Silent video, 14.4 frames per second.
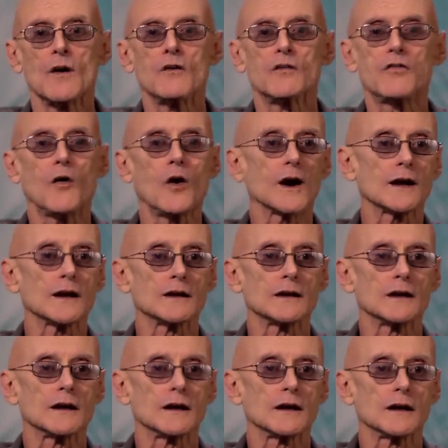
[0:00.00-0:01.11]
For
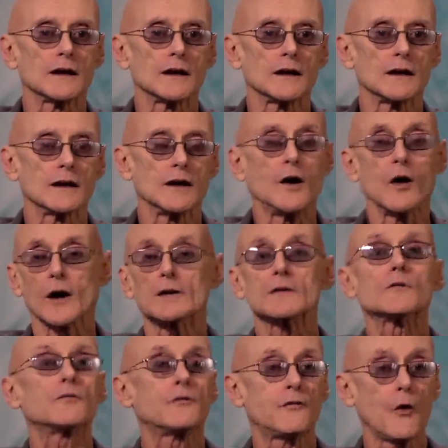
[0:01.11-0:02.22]

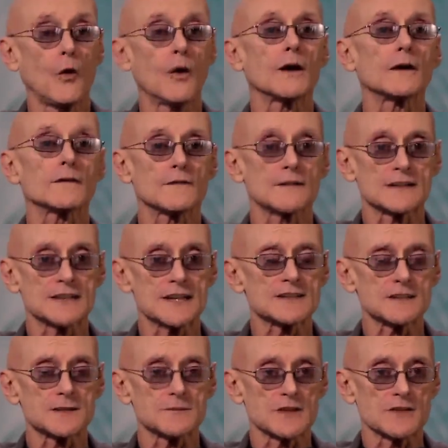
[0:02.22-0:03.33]
the
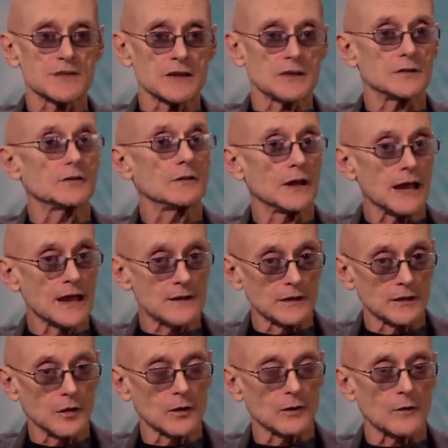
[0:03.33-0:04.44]
systems view in the
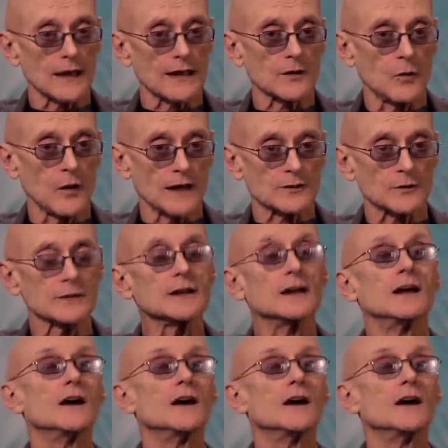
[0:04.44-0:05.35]
lower right quadrant,